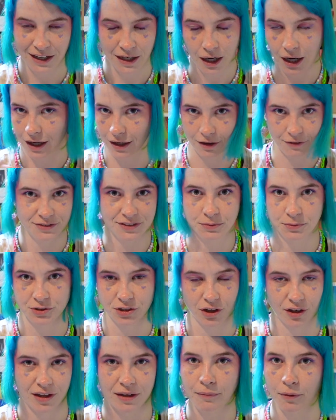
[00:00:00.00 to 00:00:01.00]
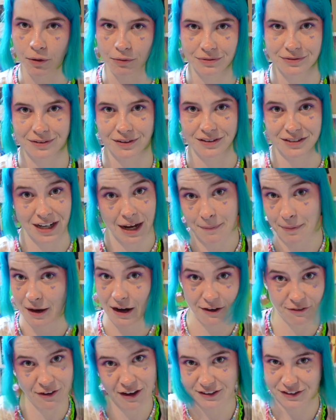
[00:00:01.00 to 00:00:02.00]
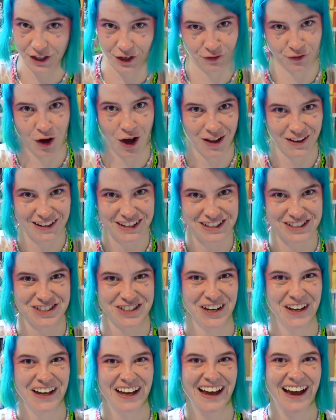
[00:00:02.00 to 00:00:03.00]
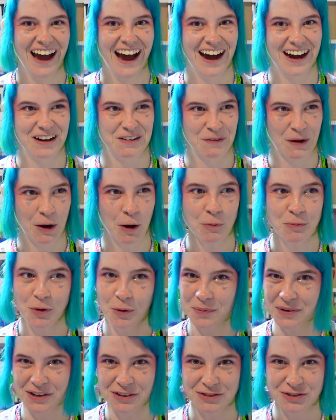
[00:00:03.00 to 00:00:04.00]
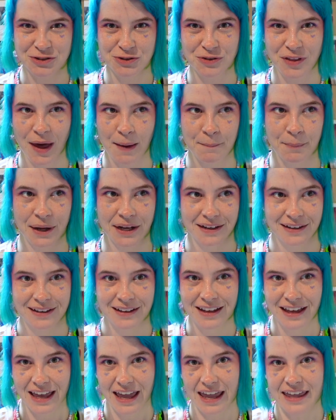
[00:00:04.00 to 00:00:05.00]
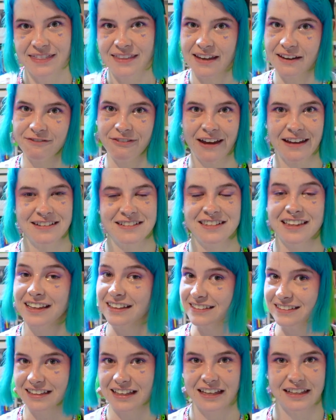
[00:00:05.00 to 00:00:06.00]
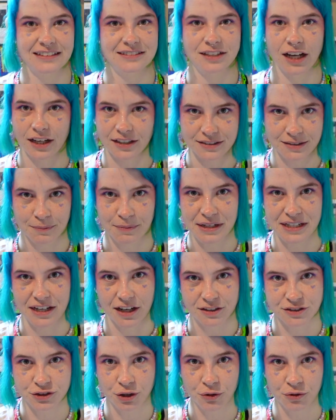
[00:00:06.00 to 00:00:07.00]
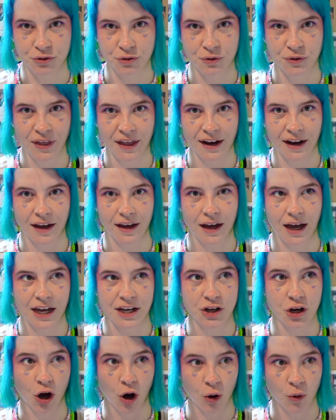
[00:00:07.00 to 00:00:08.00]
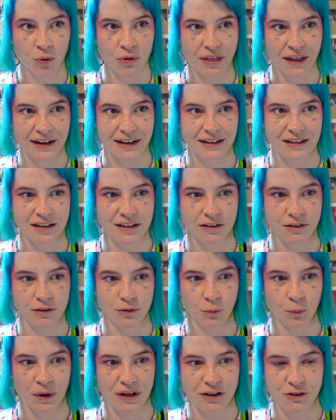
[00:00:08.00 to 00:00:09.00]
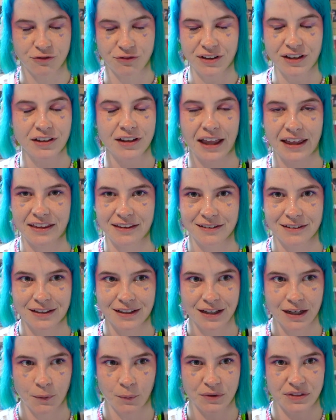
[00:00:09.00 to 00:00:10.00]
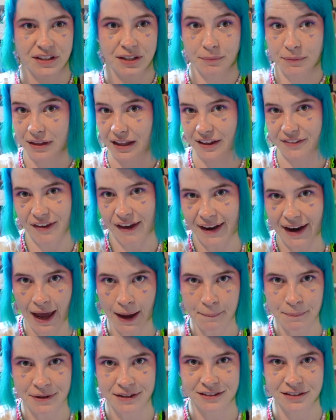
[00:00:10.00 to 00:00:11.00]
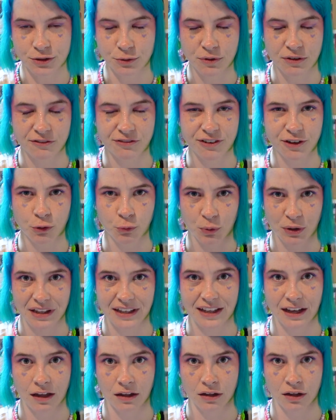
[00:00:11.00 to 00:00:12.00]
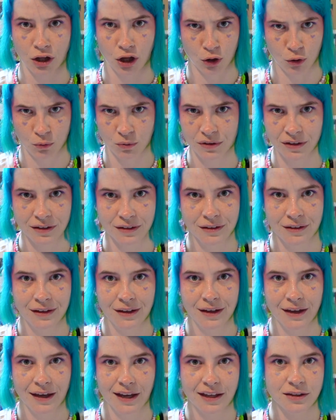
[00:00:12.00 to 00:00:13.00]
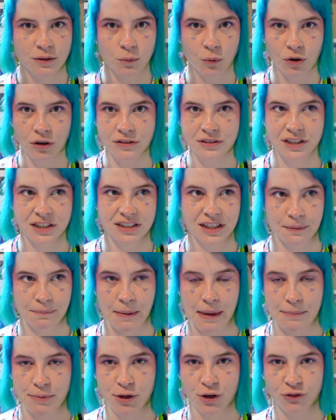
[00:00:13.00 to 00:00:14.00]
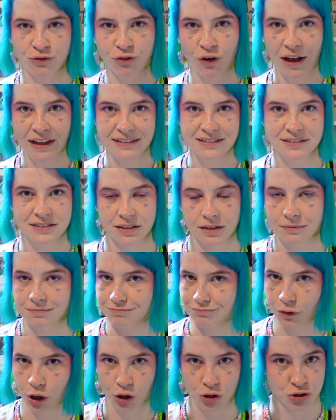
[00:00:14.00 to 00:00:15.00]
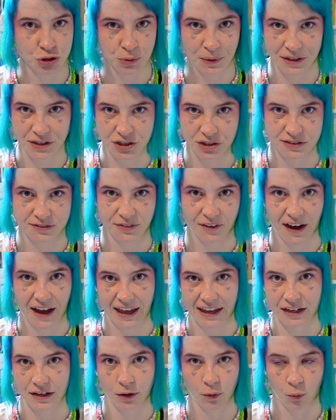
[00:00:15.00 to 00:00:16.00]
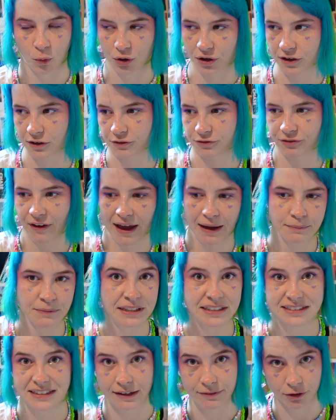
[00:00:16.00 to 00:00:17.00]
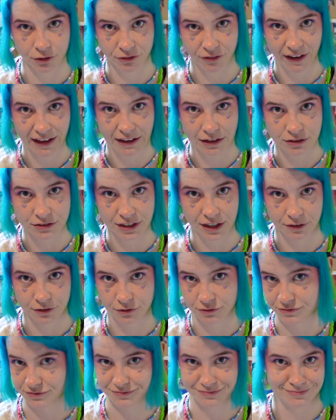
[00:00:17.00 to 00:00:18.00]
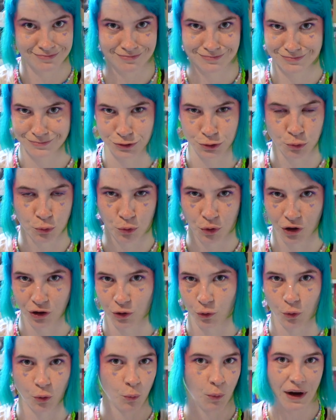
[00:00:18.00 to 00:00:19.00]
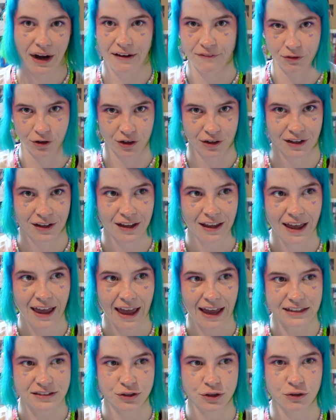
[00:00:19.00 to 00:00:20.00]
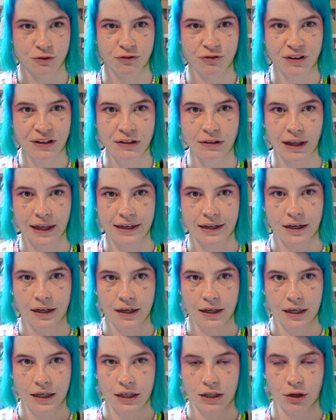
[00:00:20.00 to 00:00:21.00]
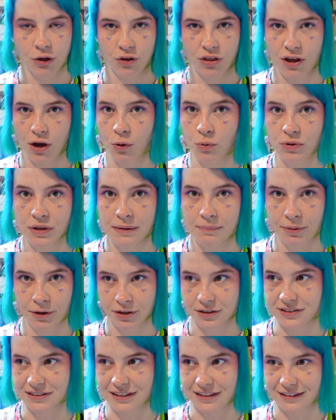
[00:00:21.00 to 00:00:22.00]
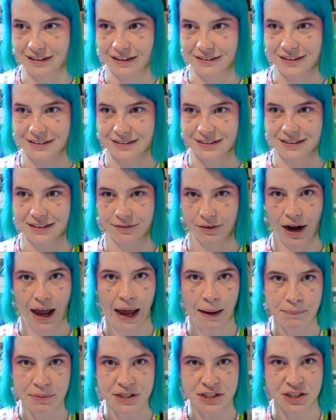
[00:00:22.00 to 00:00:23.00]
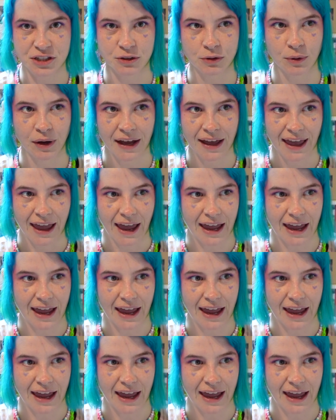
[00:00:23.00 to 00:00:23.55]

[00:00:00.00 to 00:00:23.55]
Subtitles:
Obviously we're talking about the time that I failed out of college. I hope nobody goes through that, but in the event that somebody does go through that, I know that when something like that happens, you can feel really alone in the world, because like maybe your friends are doing just fine, or your family's never failed out of school or whatever, and so you feel like you're the only person that this has ever happened to.